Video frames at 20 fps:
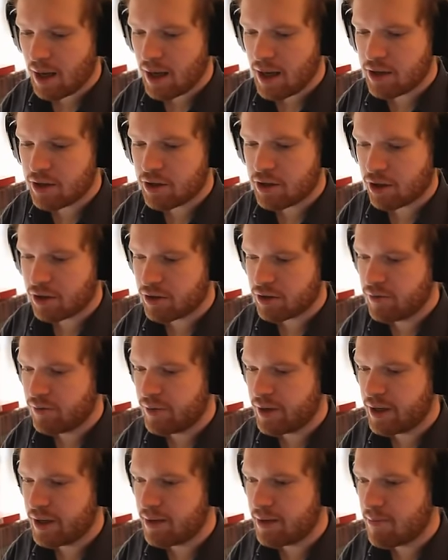it doesn't
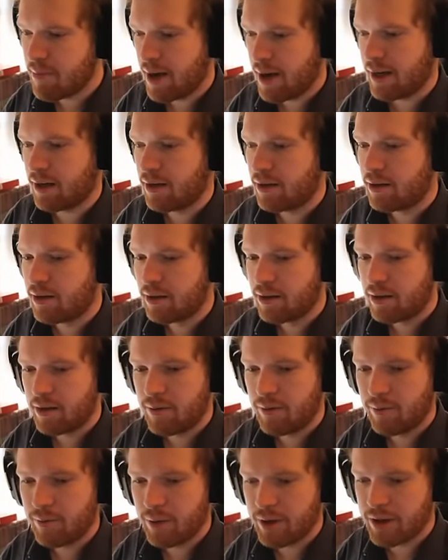really matter
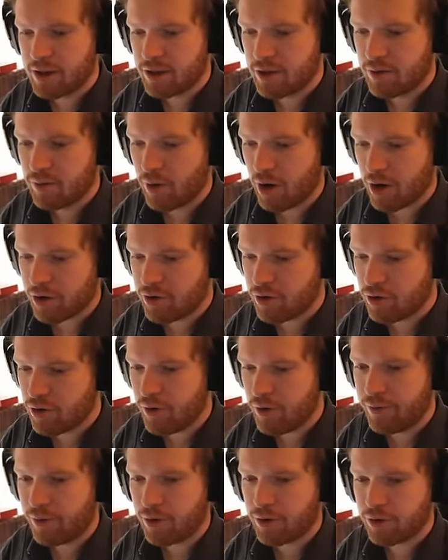which rocks you
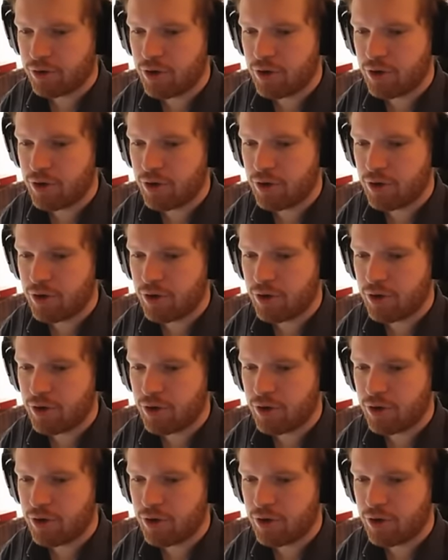go for.